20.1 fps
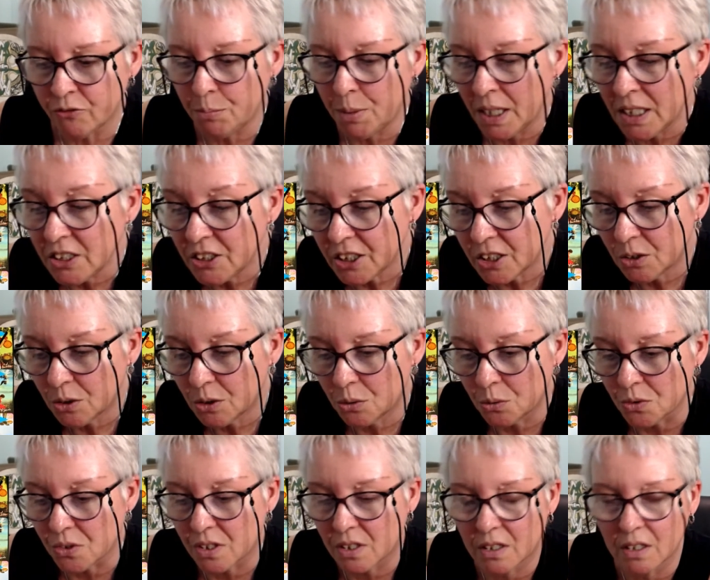
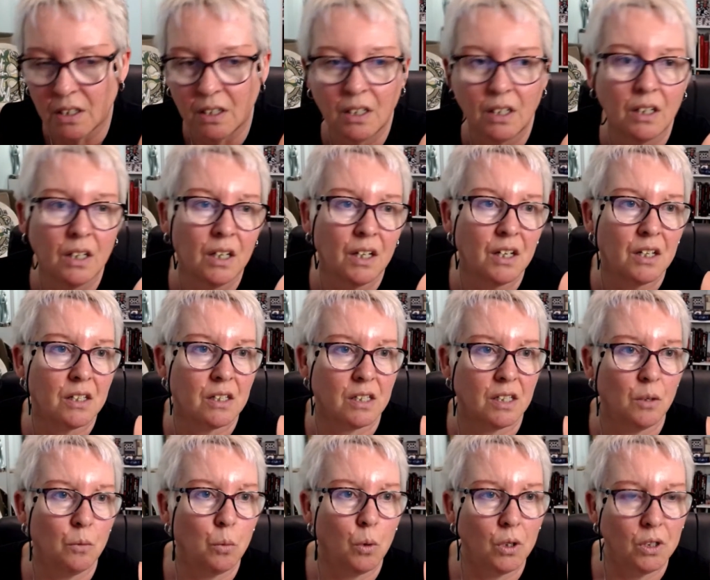Pentacles.
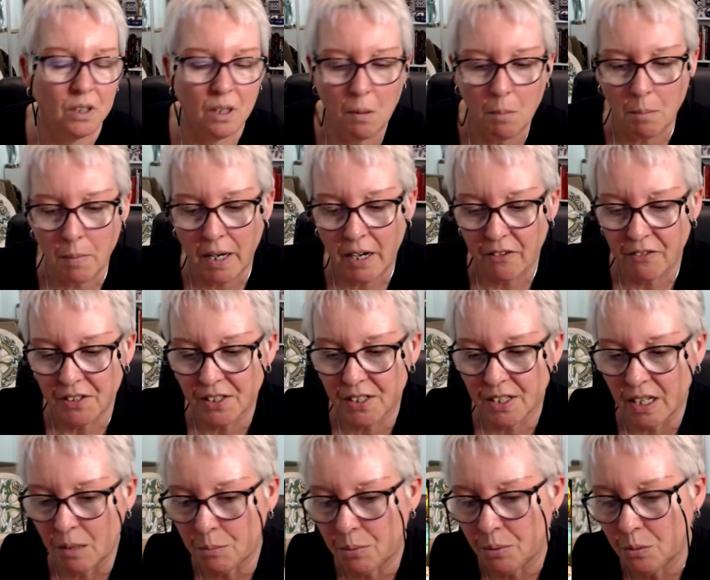So what marries
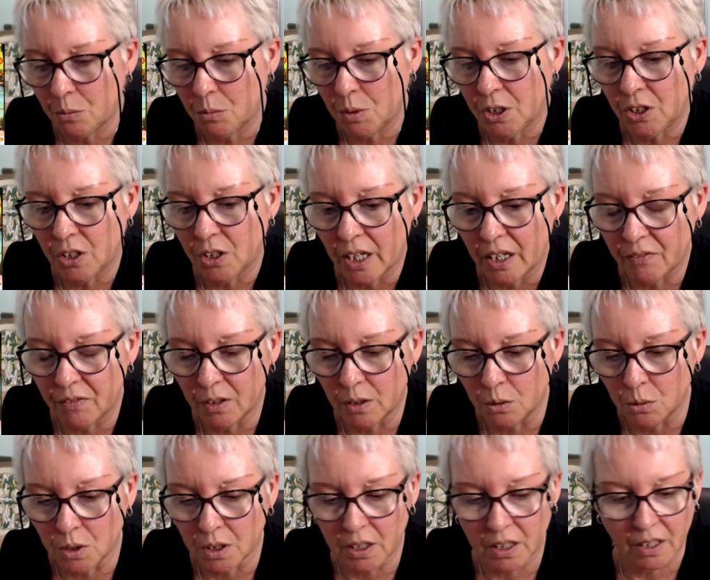up when you have a
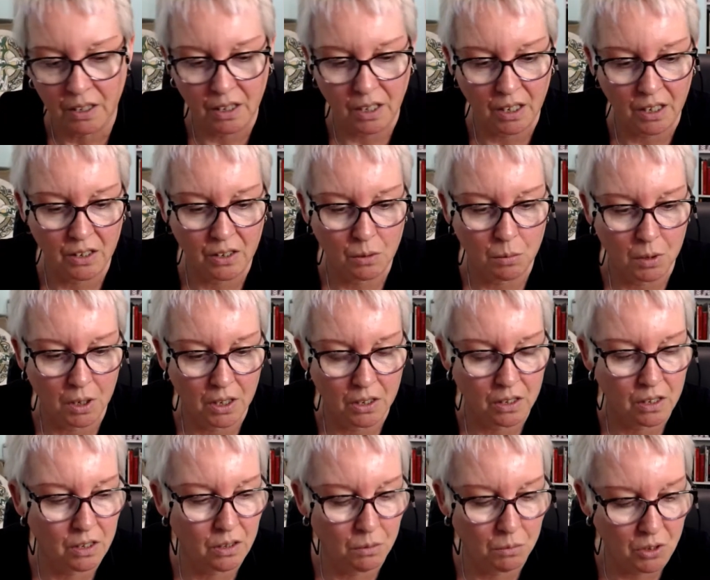look at these
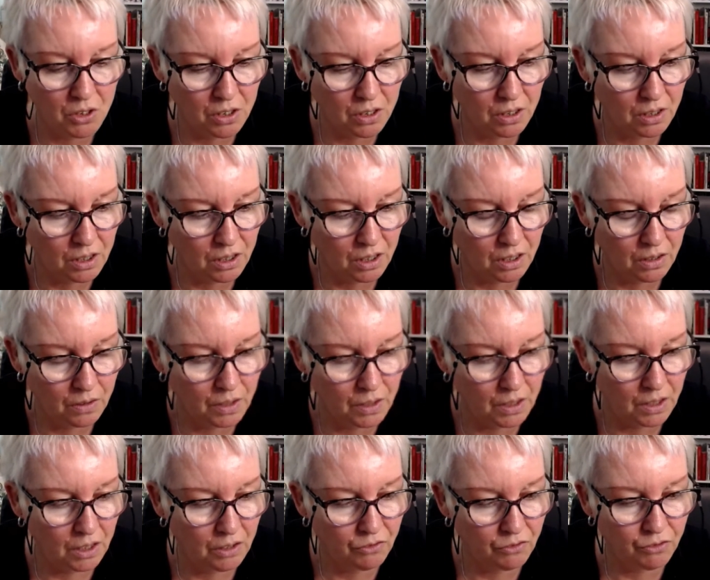ones? I'm just going to go
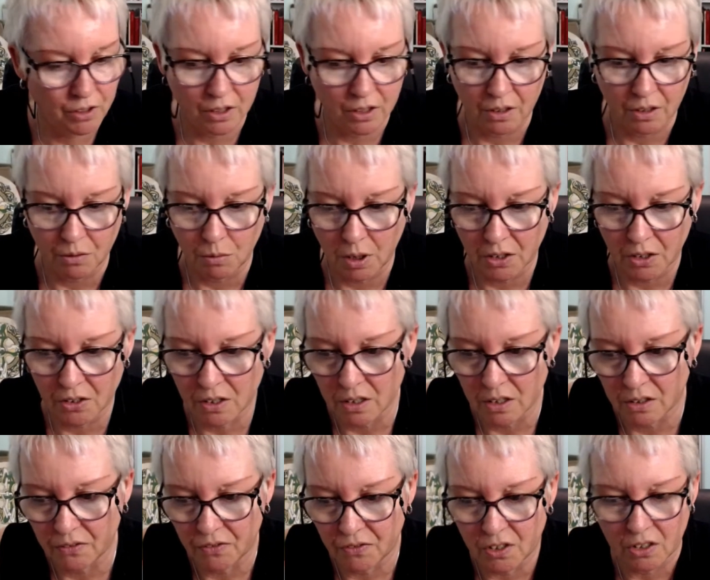and get rid of the ones that
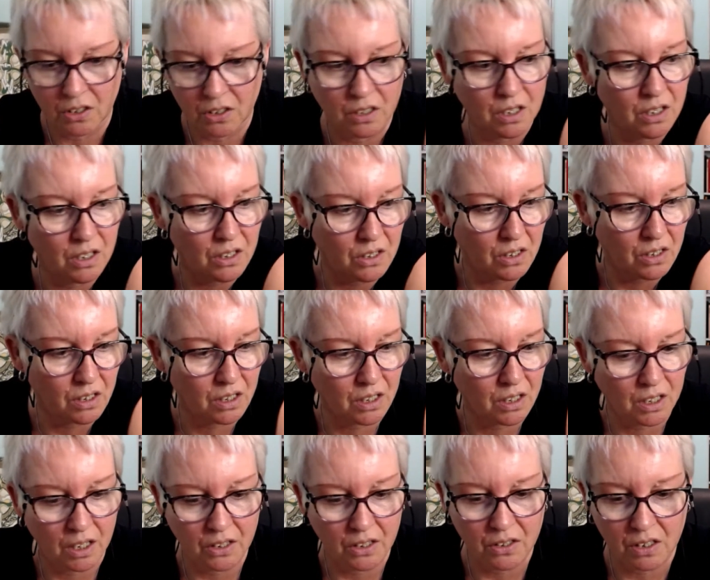I've just
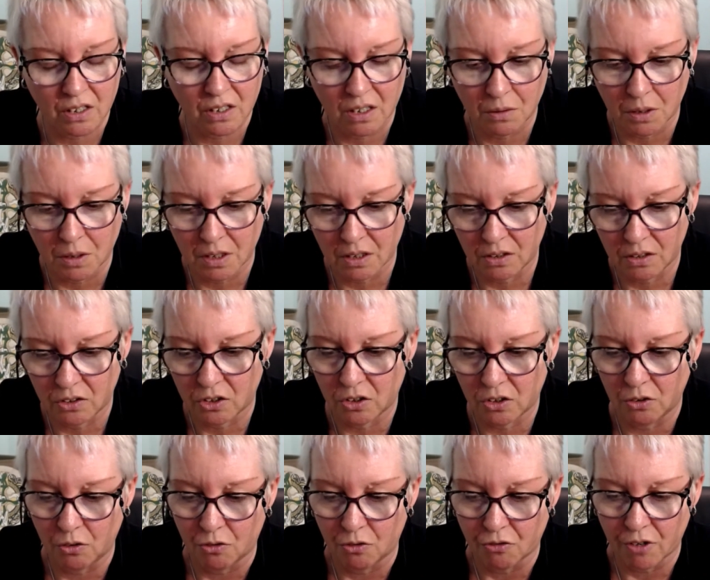discussed so I
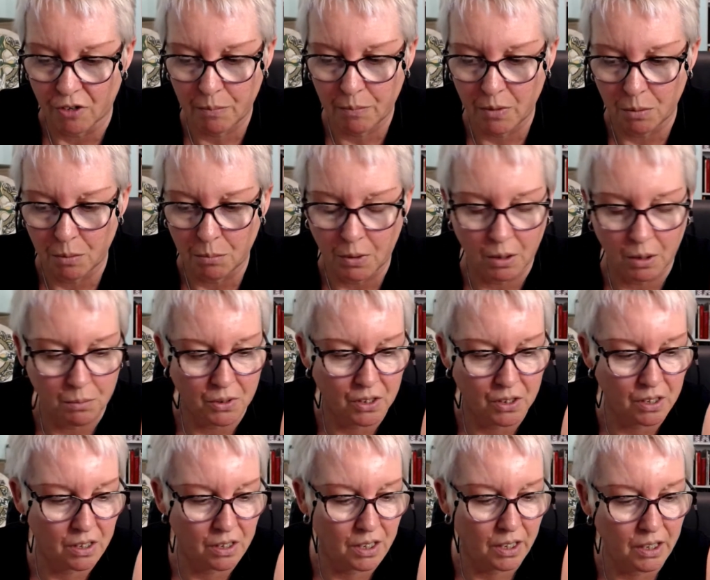don't grab them by
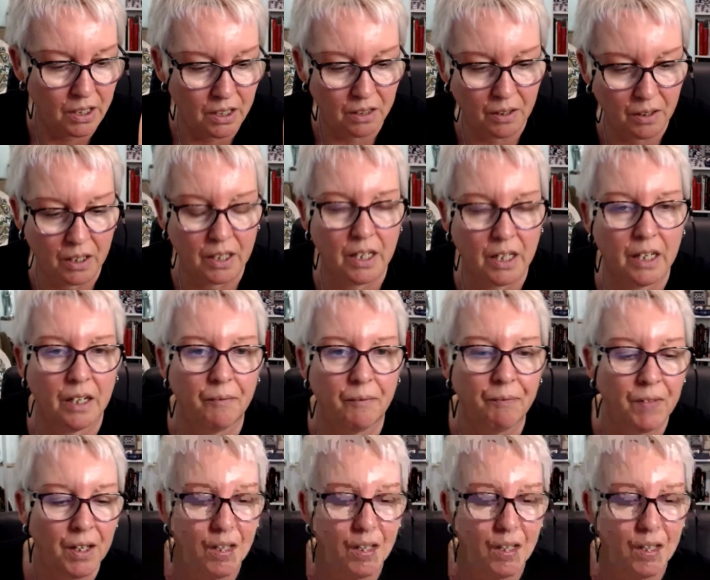mistake. Okay,